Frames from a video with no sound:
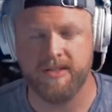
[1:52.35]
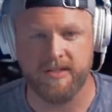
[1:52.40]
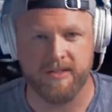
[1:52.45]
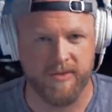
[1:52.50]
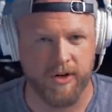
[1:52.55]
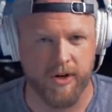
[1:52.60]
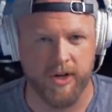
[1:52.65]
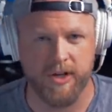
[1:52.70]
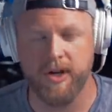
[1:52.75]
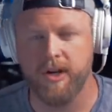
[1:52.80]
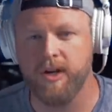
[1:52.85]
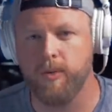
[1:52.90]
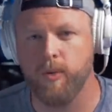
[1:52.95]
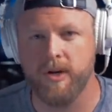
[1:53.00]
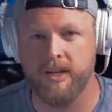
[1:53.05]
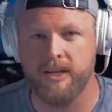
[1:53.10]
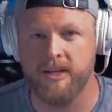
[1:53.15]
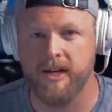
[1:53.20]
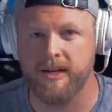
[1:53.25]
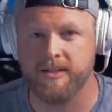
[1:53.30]
He's very good at
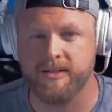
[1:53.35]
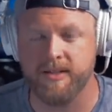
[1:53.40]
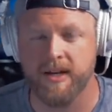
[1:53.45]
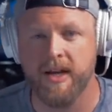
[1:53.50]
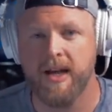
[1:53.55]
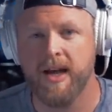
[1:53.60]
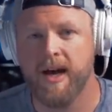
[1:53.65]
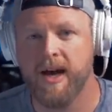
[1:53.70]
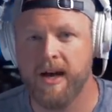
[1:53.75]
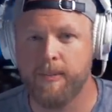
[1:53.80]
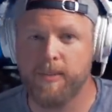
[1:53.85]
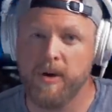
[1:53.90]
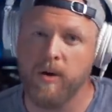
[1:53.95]
what he does, uh,